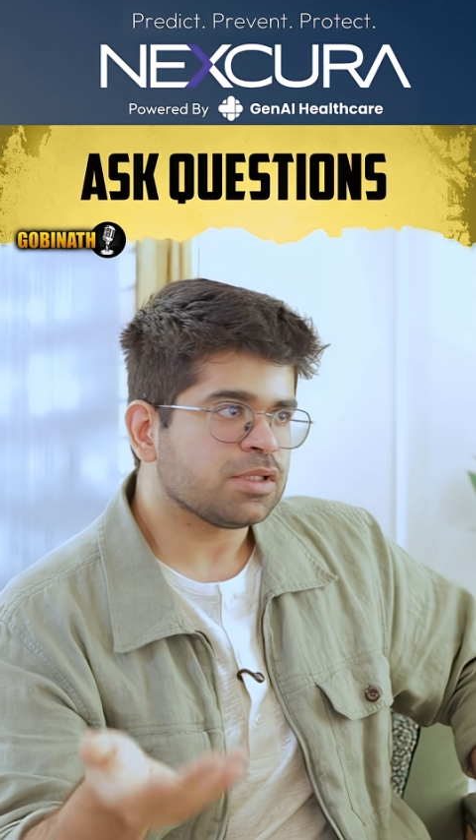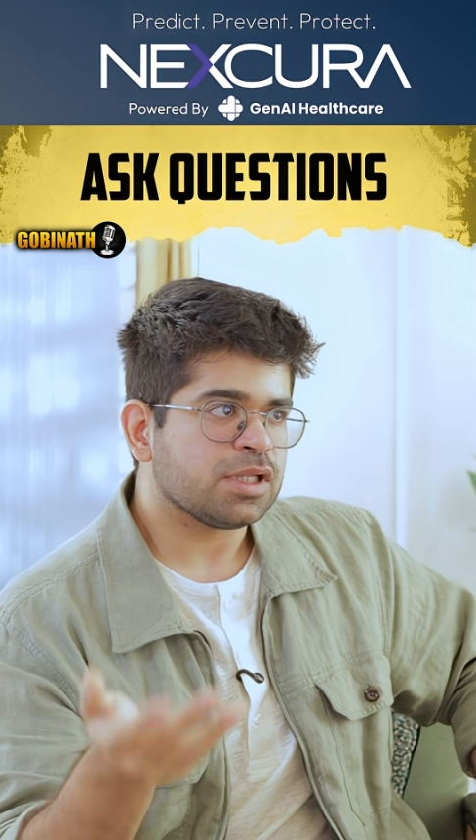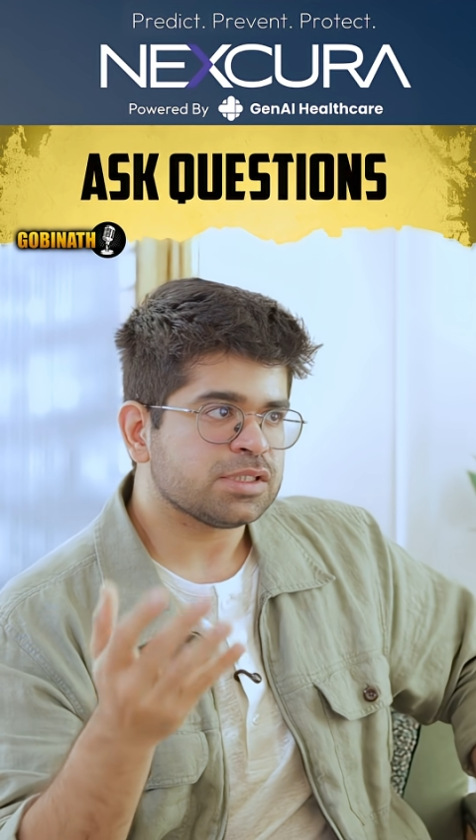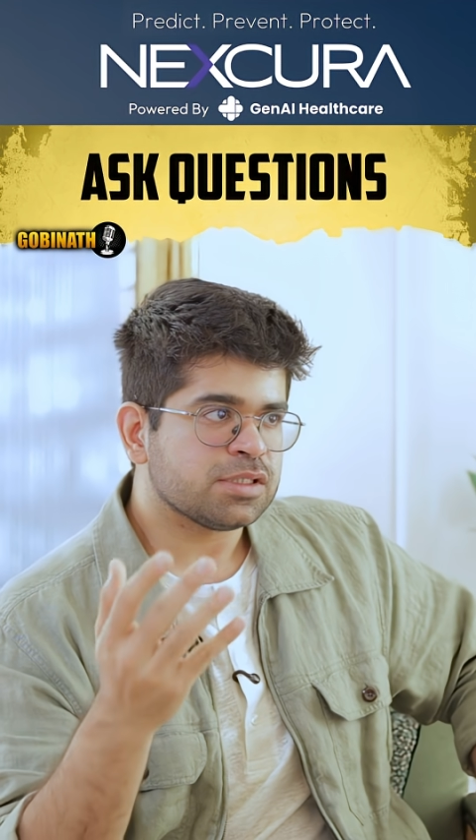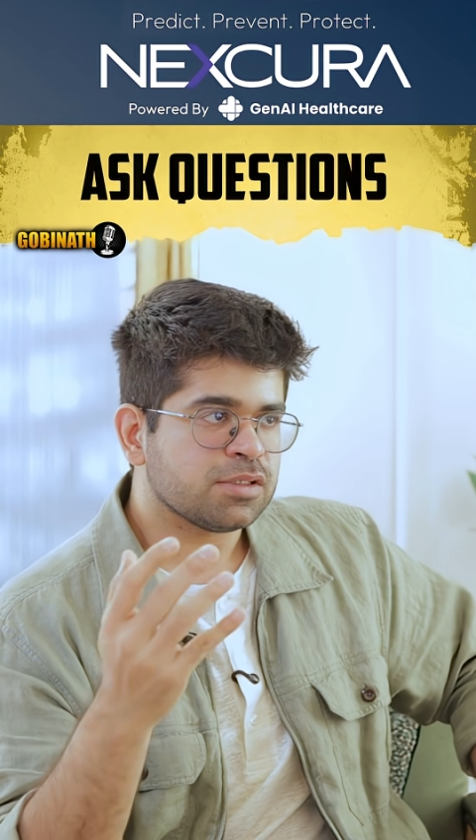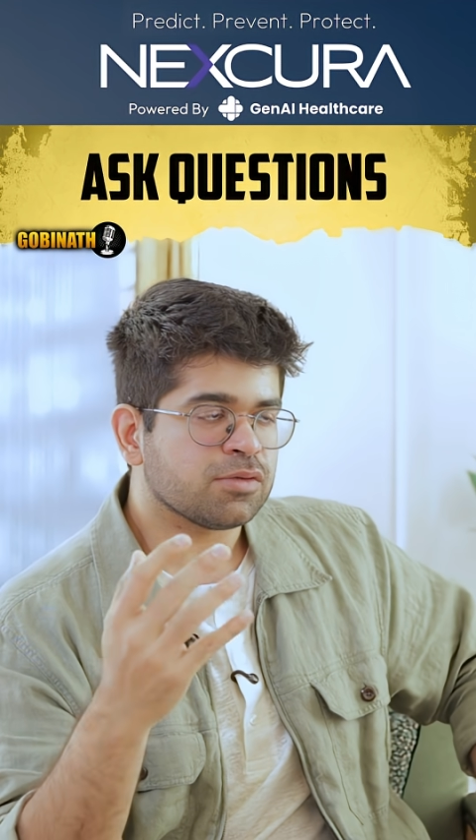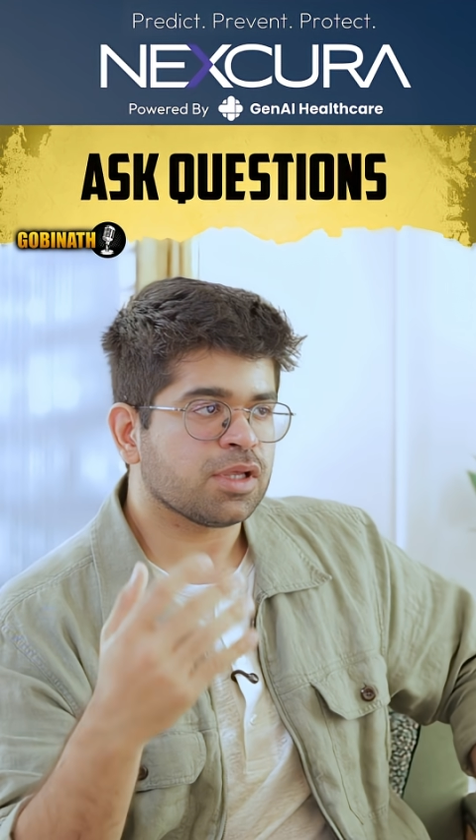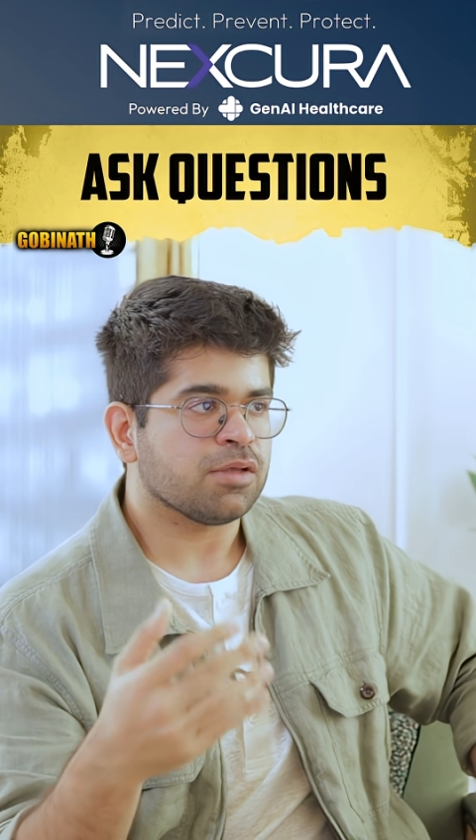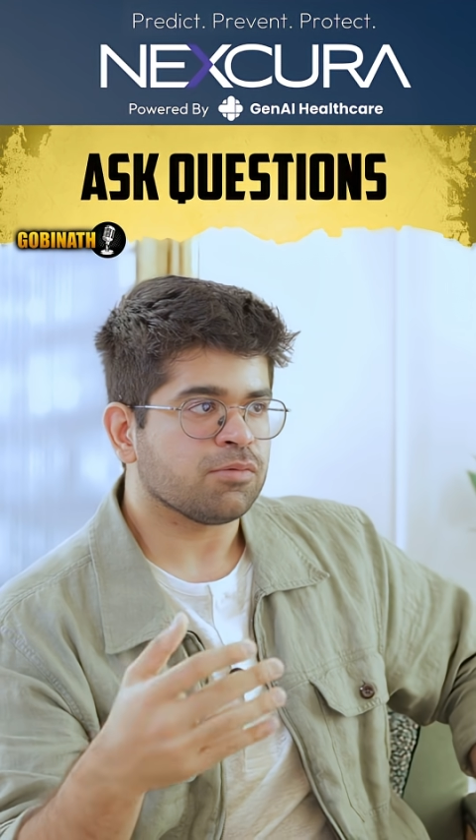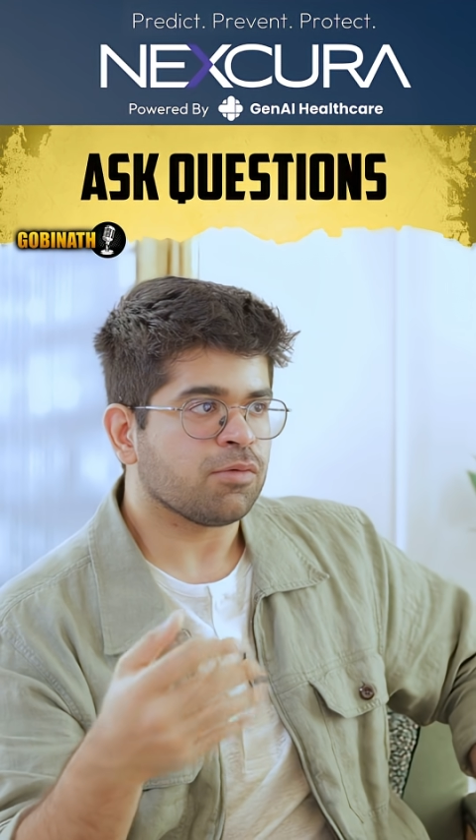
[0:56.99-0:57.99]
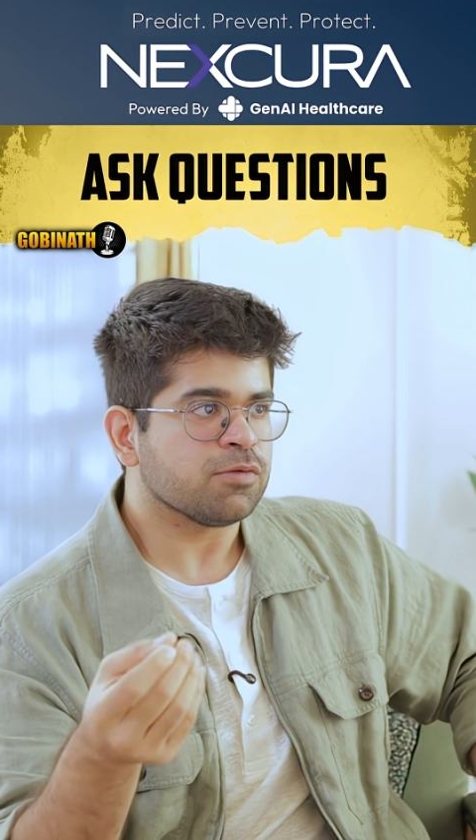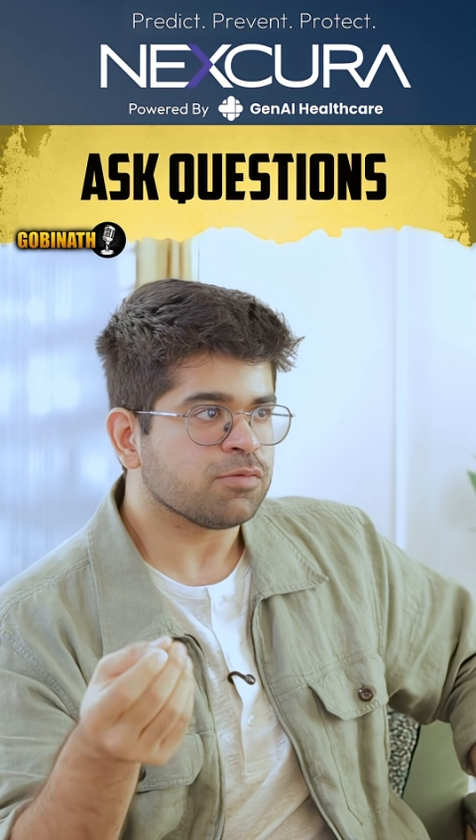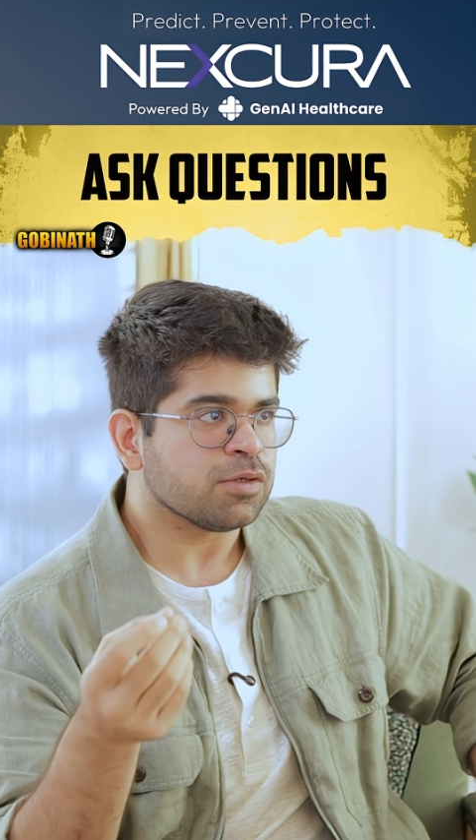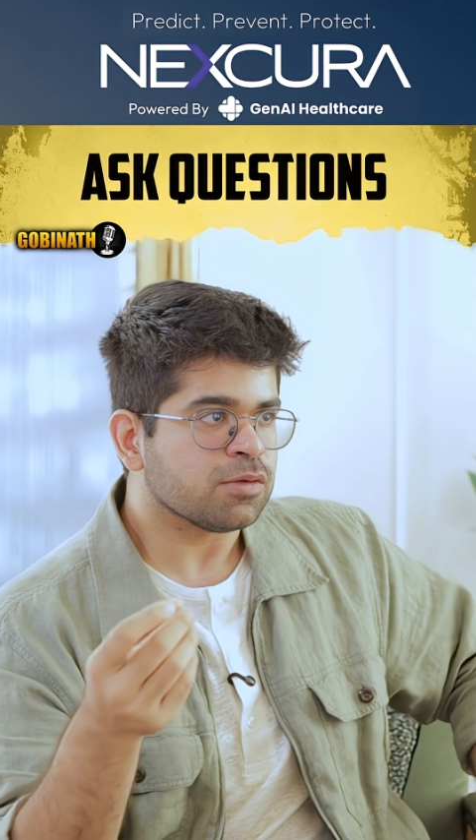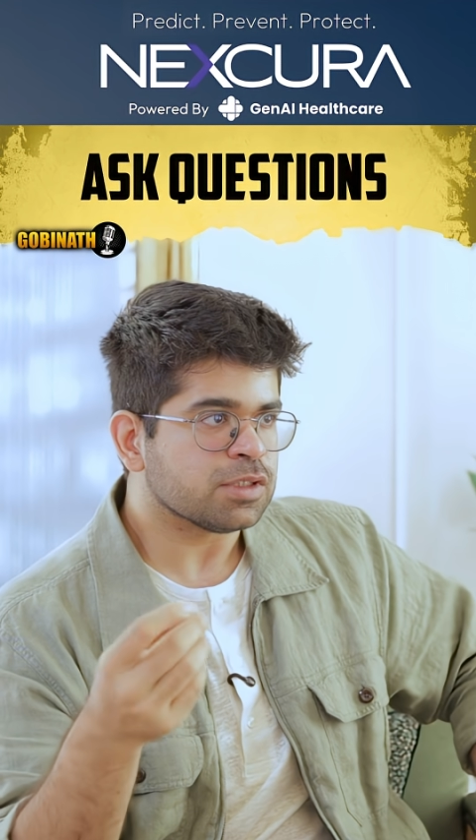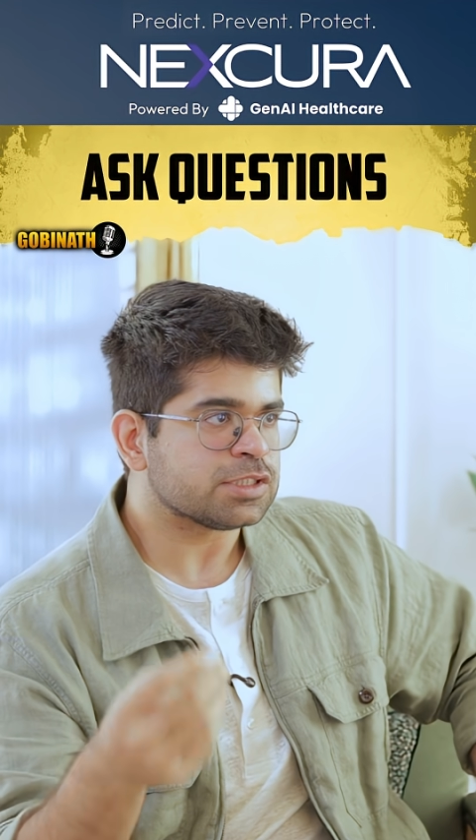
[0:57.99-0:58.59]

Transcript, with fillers: but they said, okay, what if we go